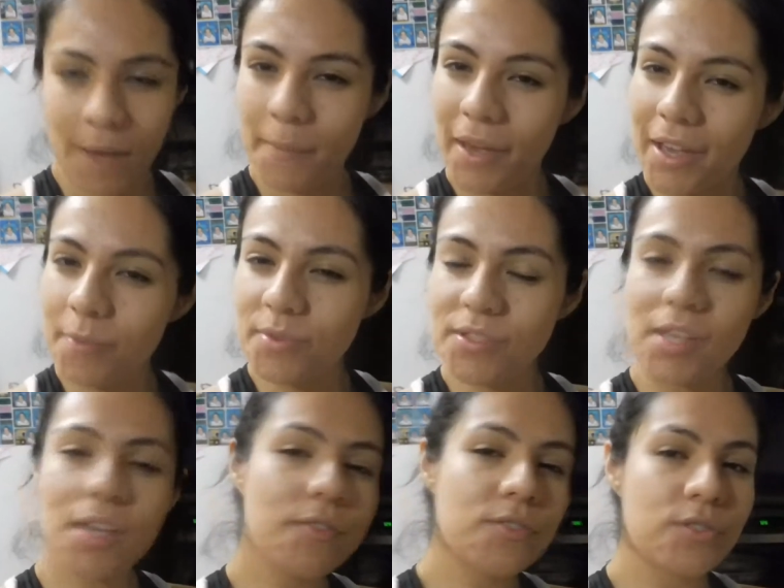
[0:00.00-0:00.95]
I might I was
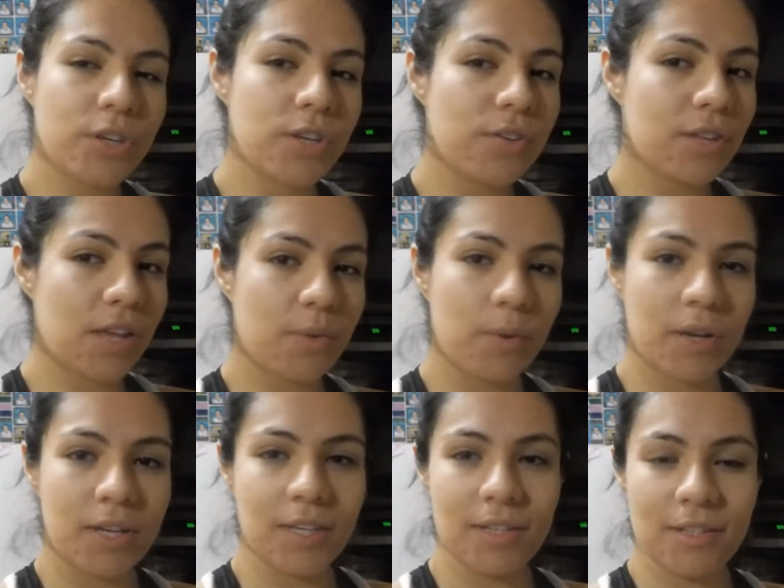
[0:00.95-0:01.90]
thinking of showing you like what I
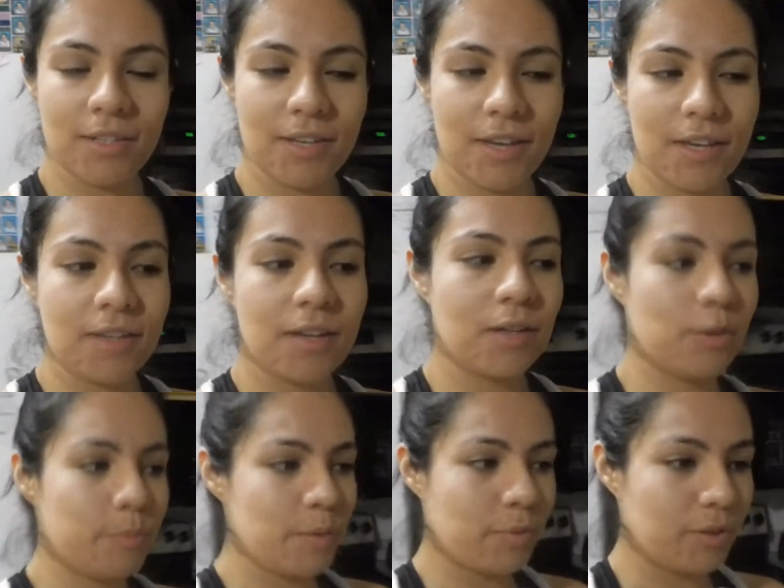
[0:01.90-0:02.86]
eat in a day I know
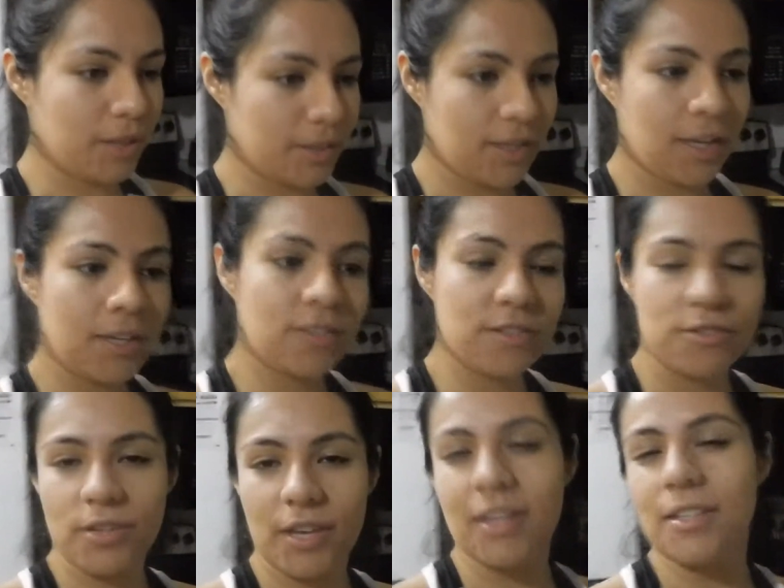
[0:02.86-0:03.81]
people like that just
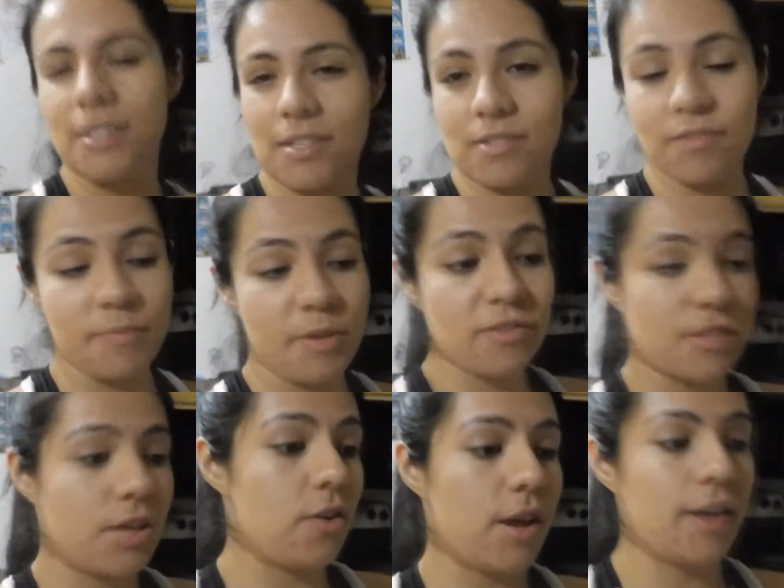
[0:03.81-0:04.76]
to get ideas of meals I
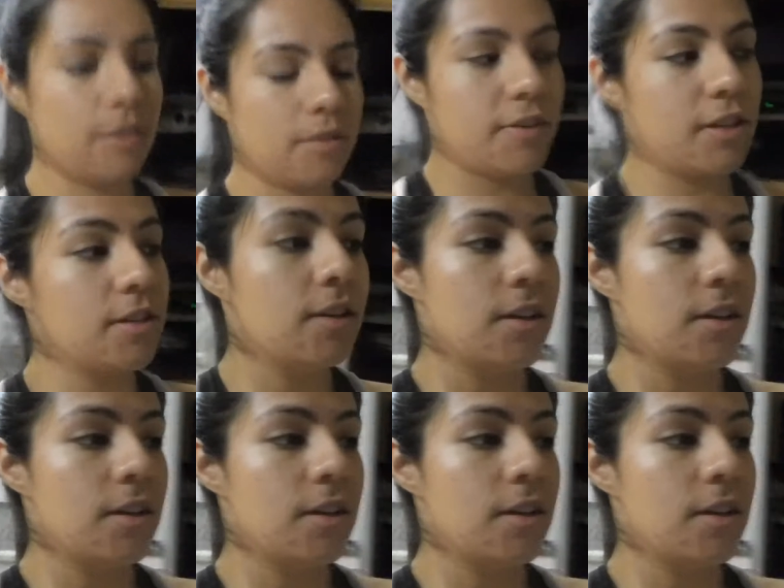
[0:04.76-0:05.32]
know I love it